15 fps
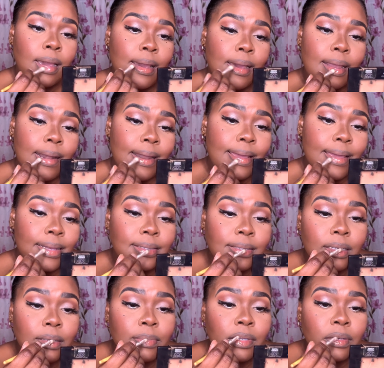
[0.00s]
And like I
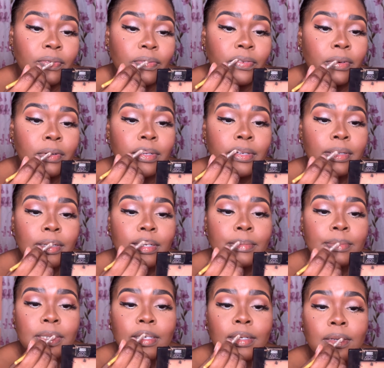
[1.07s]
said before, I'm
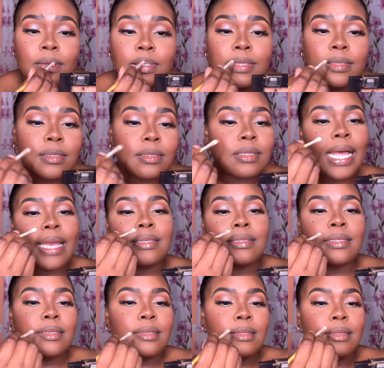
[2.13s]
a gloss girl. I
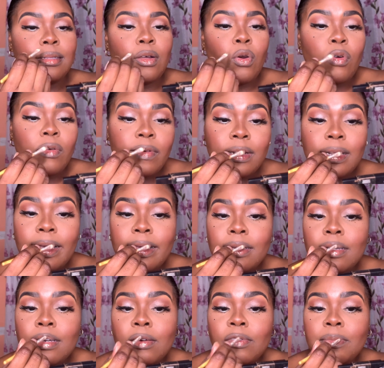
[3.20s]
did a little
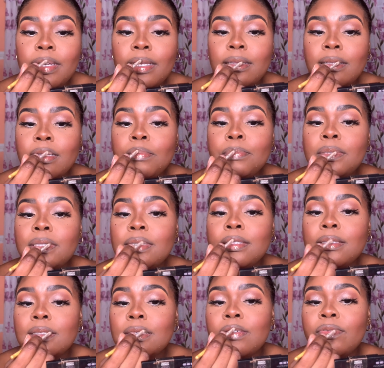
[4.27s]
overlining of my
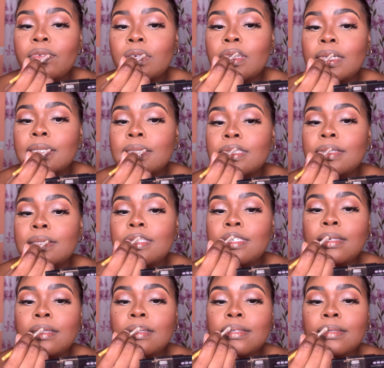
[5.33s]
lips, if you can see.